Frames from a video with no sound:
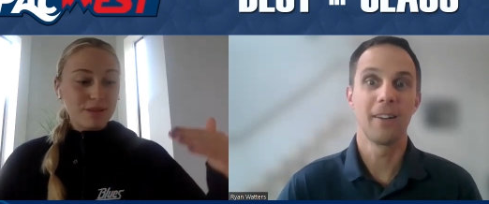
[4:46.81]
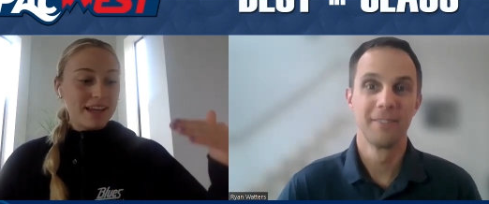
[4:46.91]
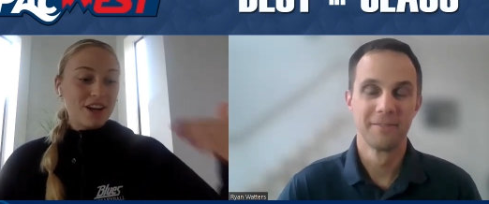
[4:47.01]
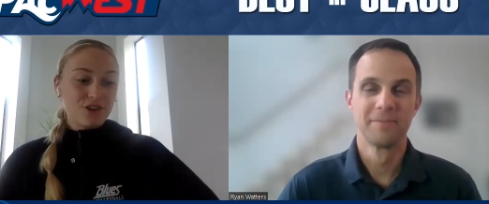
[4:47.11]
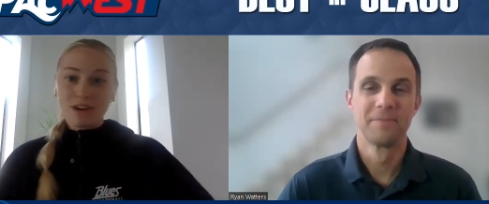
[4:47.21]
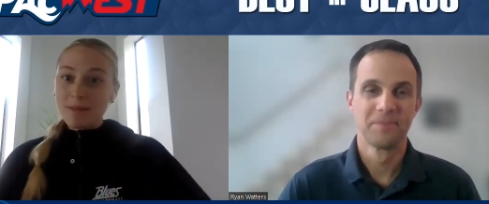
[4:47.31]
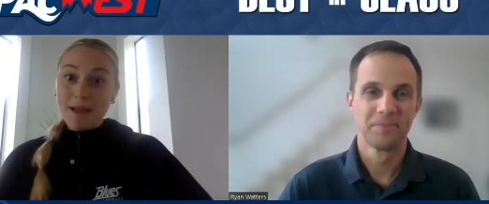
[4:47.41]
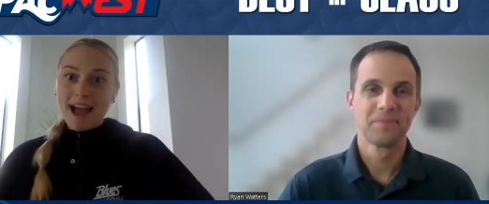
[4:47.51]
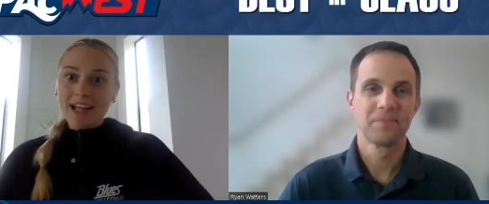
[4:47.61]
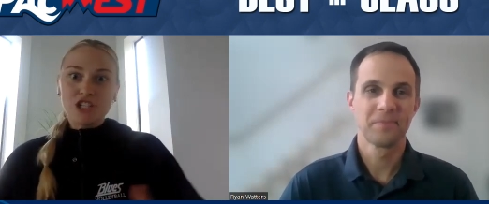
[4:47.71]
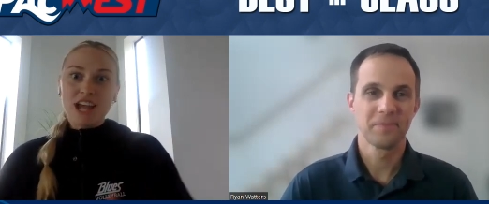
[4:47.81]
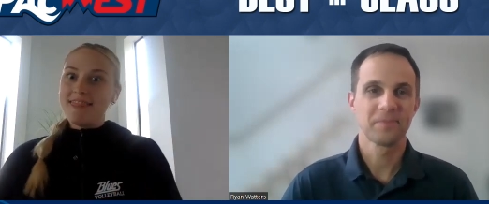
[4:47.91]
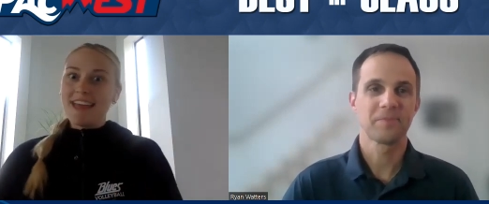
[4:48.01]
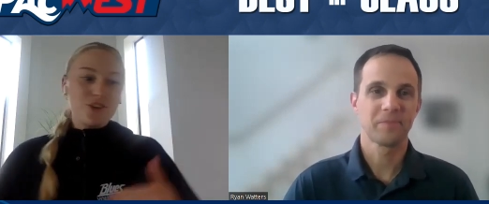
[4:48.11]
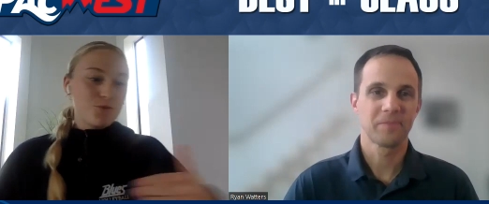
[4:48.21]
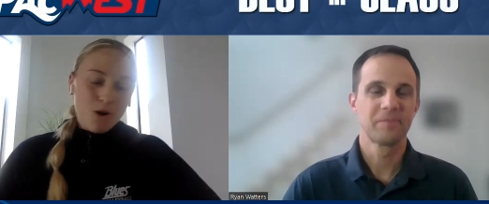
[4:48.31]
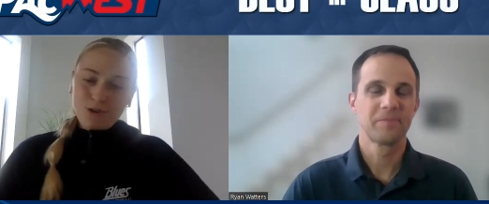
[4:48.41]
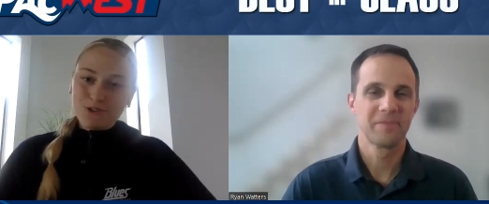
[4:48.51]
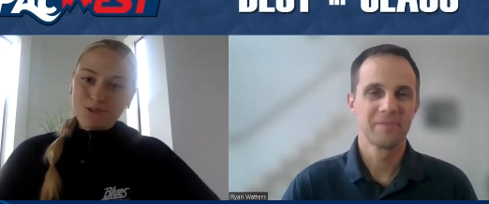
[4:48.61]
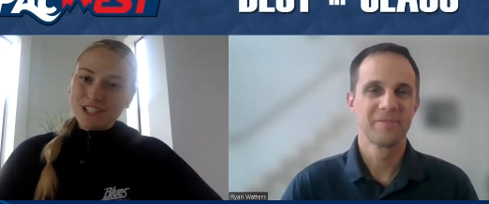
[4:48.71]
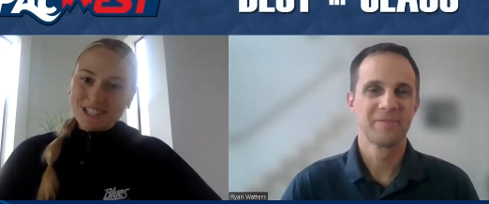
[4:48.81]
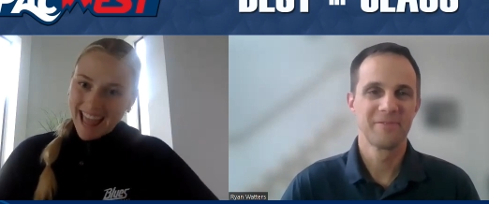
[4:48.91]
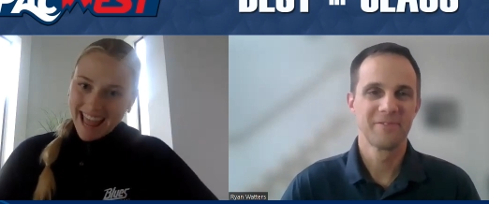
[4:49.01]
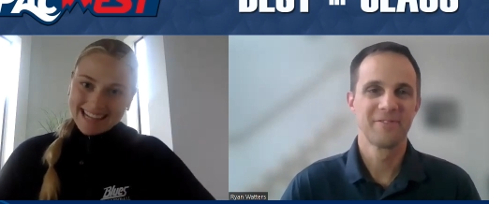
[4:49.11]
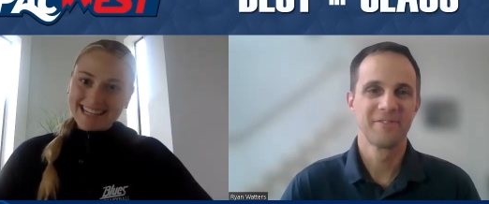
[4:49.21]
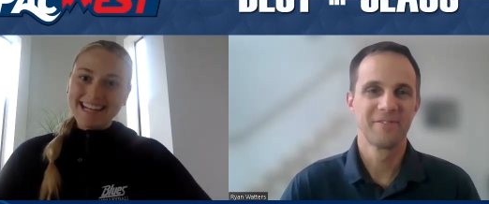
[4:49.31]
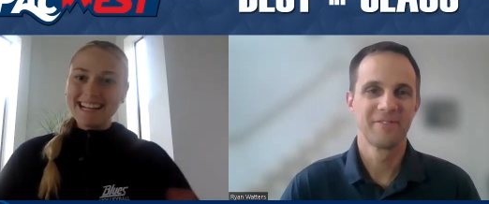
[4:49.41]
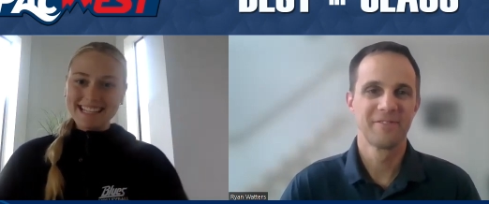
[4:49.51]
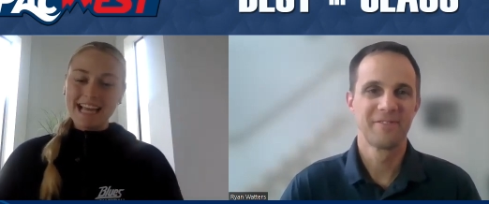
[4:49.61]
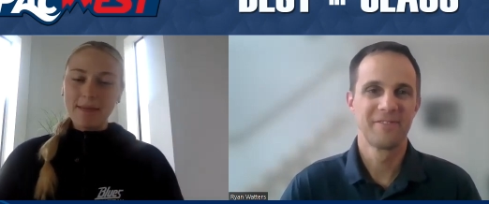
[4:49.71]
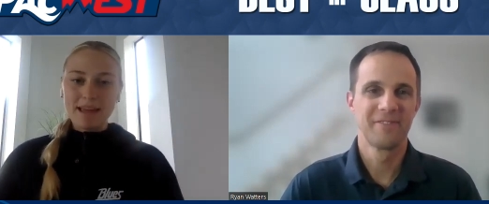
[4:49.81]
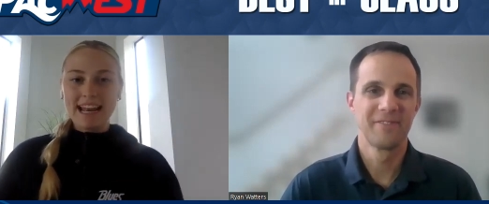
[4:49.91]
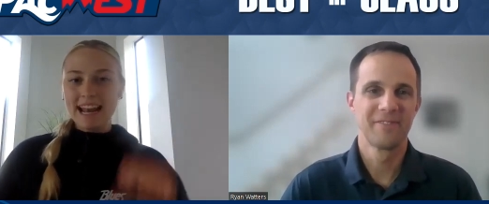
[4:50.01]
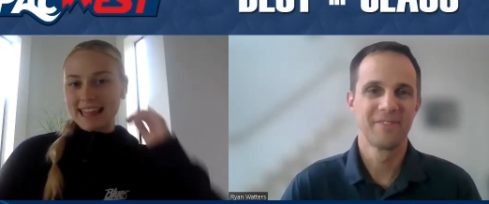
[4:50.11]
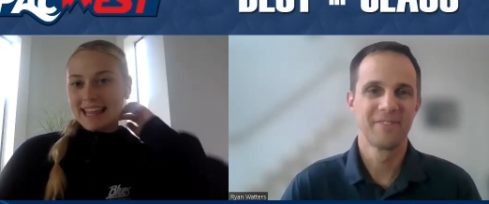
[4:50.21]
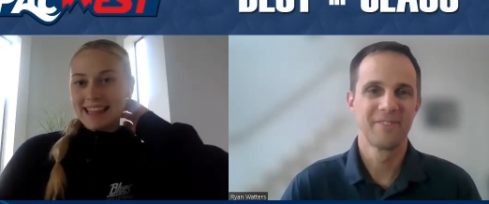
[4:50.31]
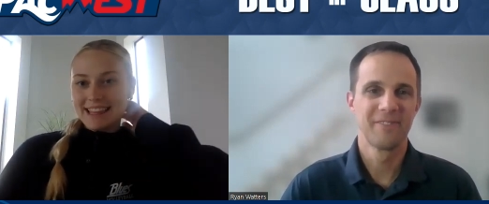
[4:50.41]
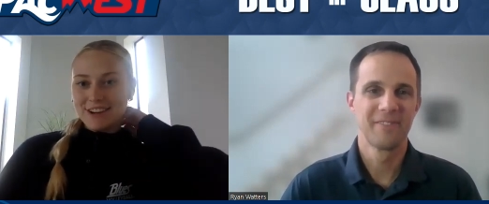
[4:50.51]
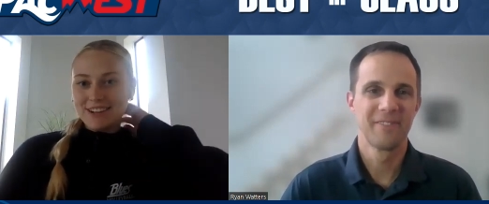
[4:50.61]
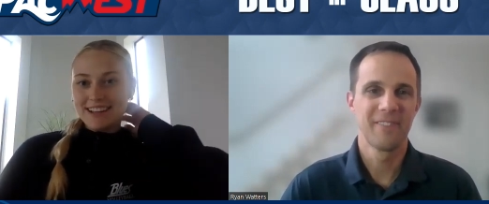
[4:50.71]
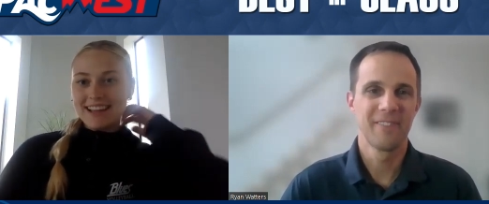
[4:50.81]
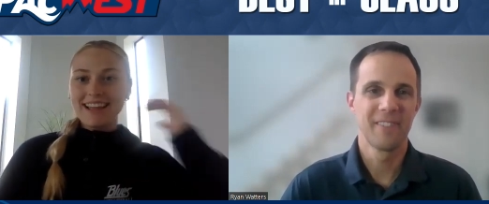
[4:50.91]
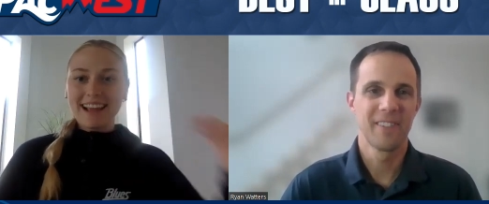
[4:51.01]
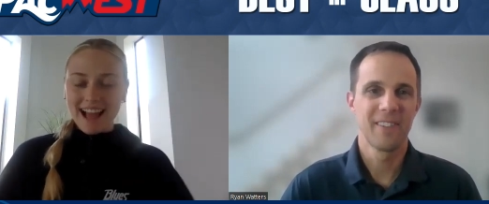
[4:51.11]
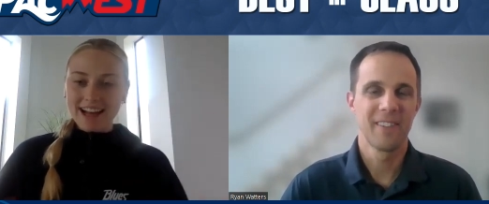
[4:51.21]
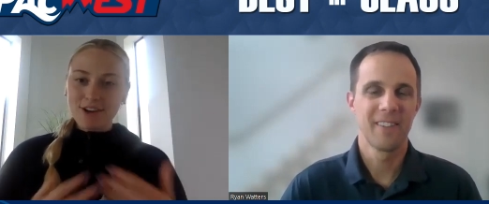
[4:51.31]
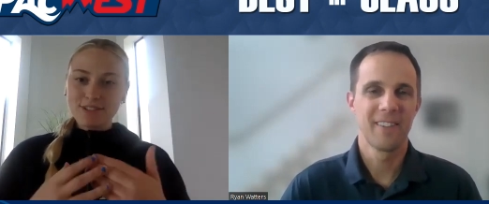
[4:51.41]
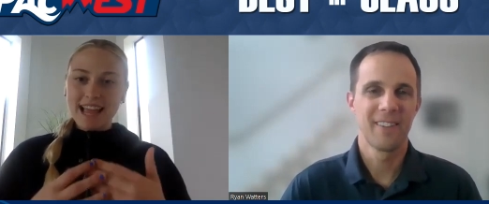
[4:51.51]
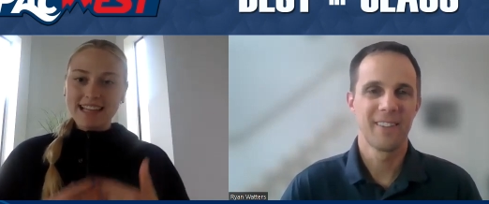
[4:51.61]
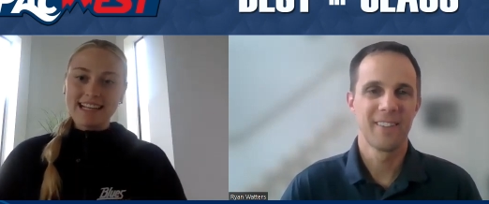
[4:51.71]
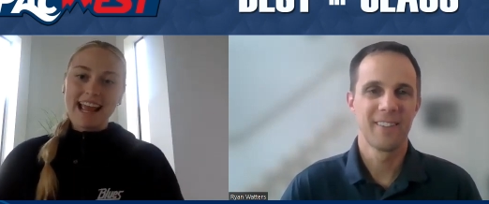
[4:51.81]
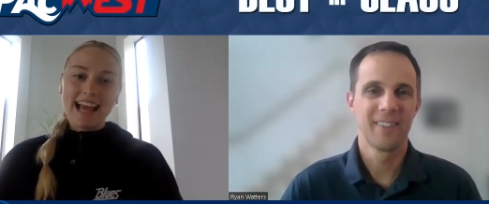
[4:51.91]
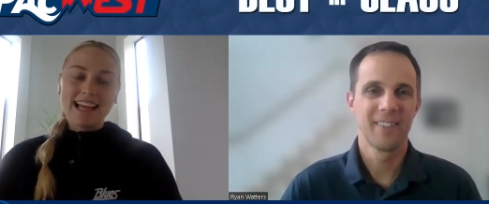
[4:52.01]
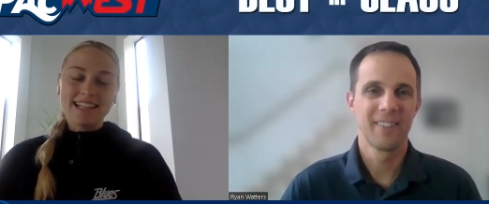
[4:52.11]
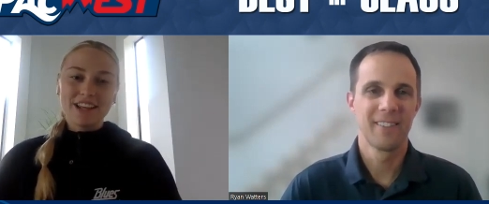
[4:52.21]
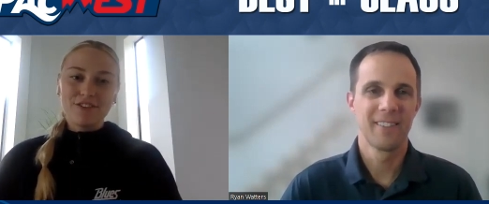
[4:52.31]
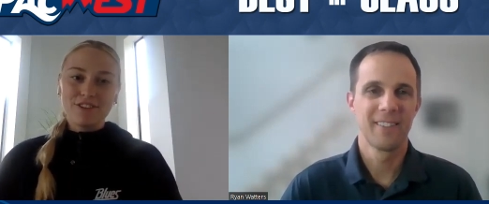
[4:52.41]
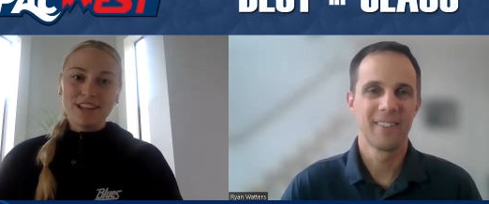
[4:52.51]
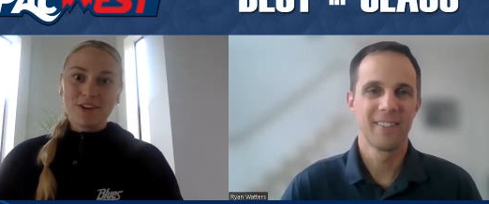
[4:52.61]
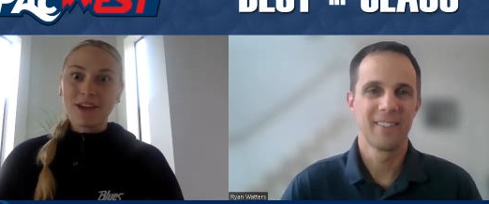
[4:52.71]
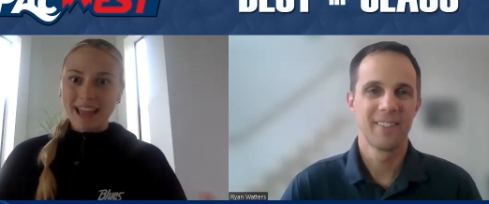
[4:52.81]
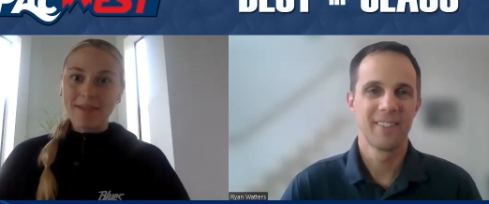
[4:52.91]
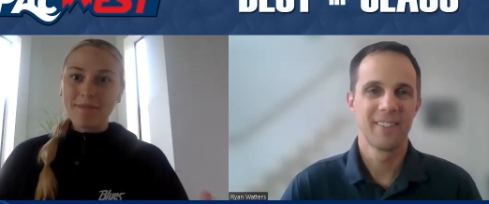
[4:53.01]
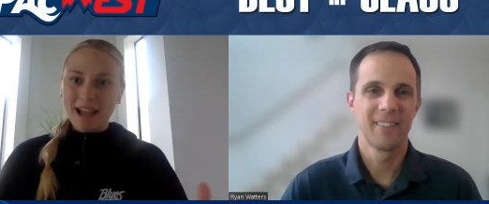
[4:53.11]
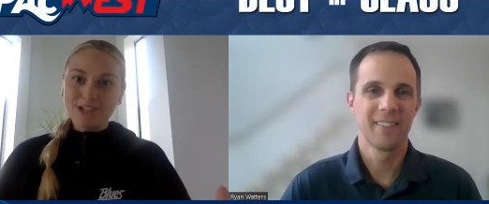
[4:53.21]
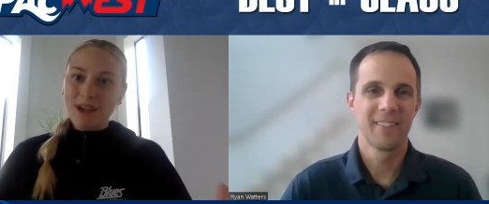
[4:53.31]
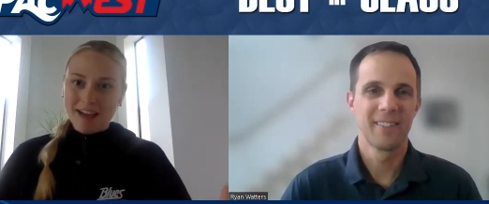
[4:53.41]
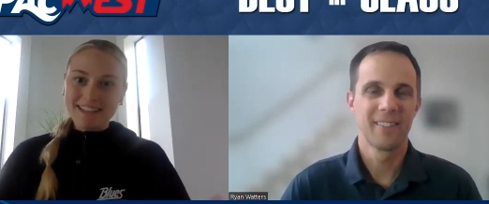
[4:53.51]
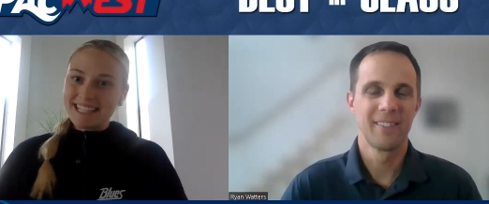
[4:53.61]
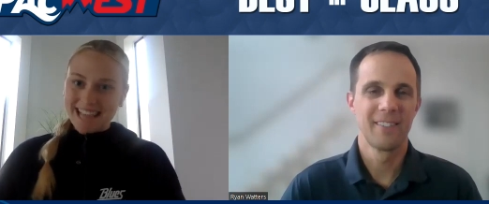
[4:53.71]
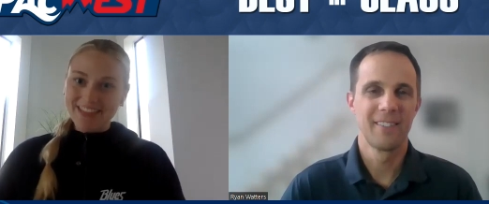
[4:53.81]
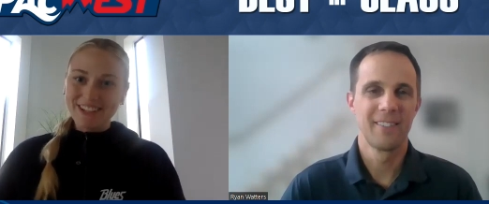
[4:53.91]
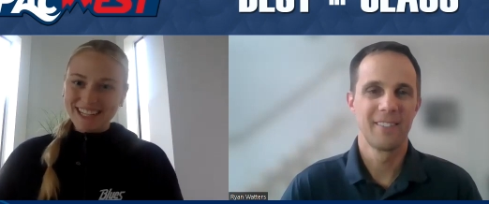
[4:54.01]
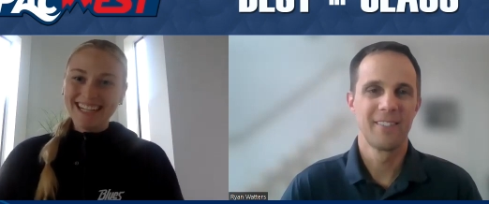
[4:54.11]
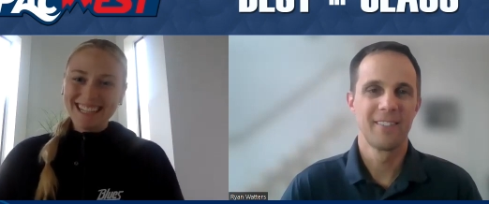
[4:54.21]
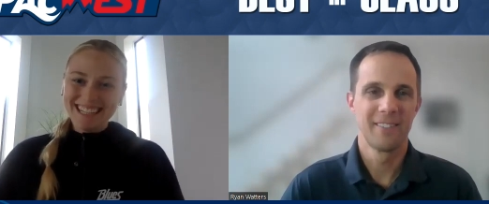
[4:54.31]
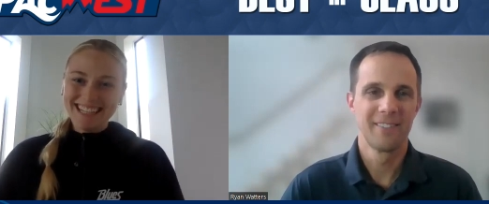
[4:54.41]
Speaker 1: played a great match and then you also just handed in an assignment and i think there it kind of goes hand in hand that you feel like okay i do have it together